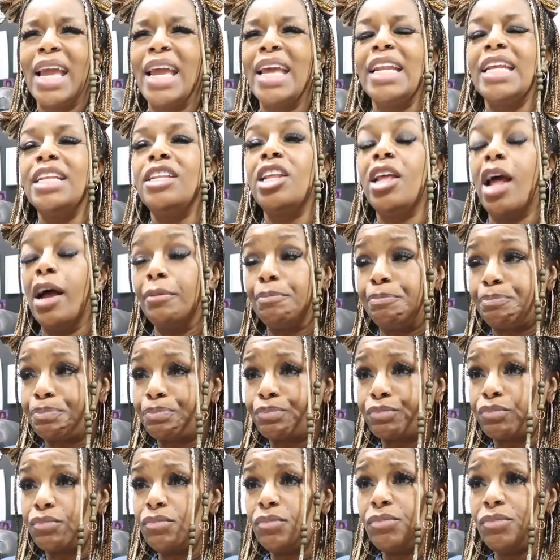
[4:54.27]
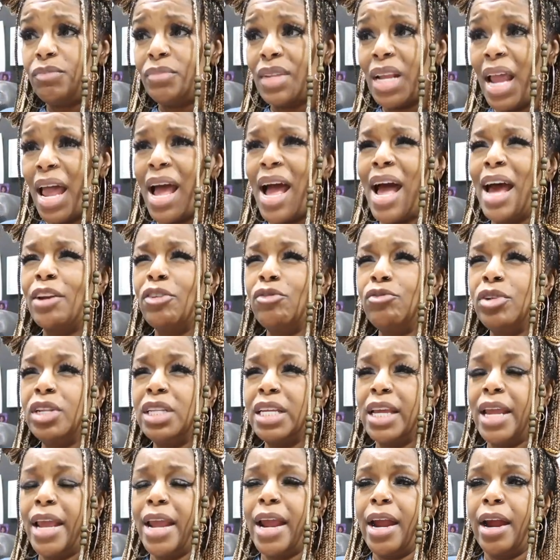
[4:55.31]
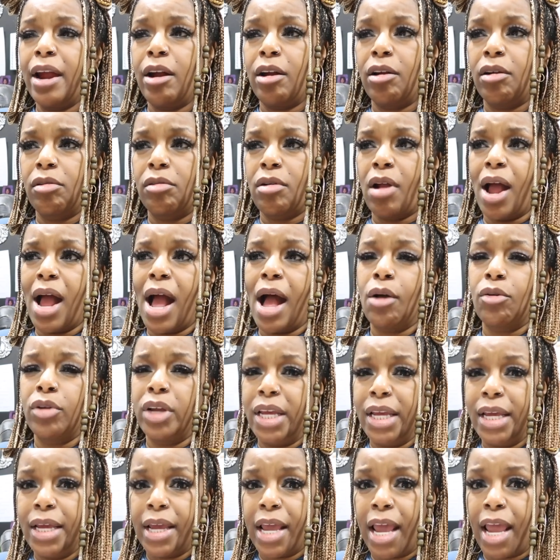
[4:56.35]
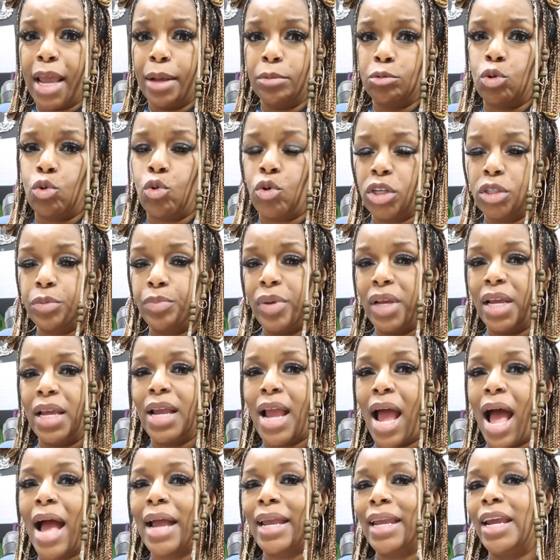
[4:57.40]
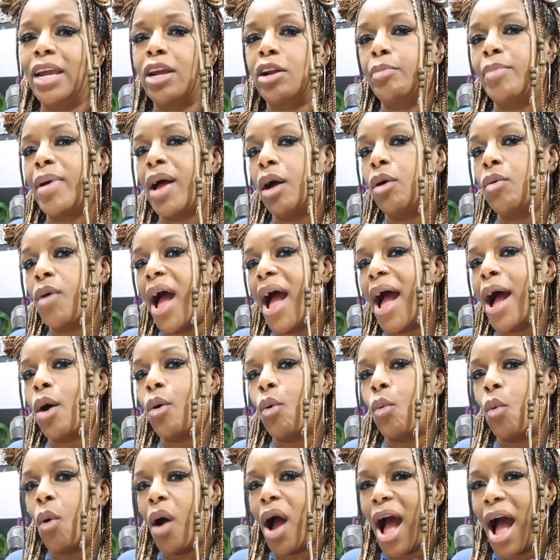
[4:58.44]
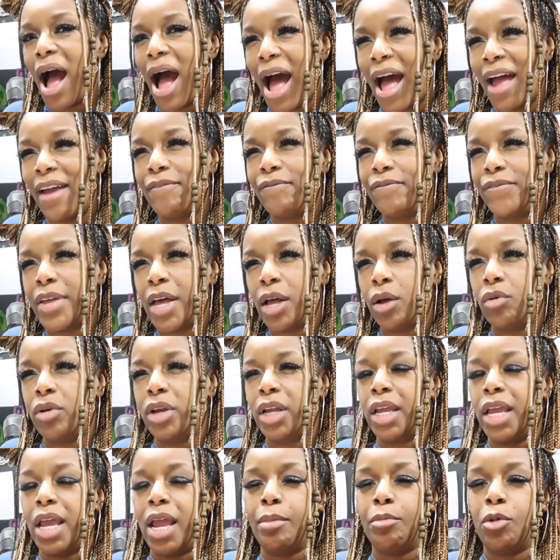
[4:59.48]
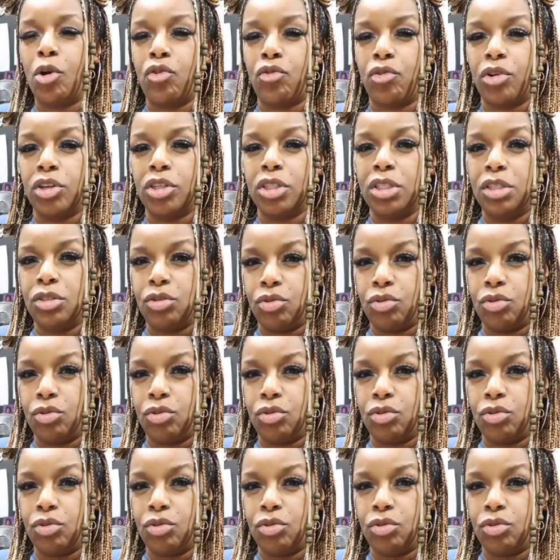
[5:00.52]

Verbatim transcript: And it, I don't really care how he came towards me. I cared about how I felt and came across